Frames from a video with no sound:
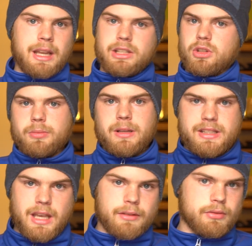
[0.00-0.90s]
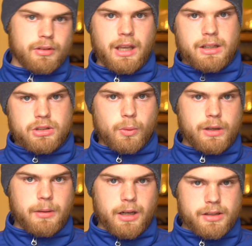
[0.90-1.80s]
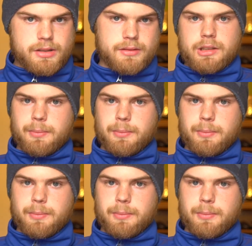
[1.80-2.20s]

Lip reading: and you'd be set for $20.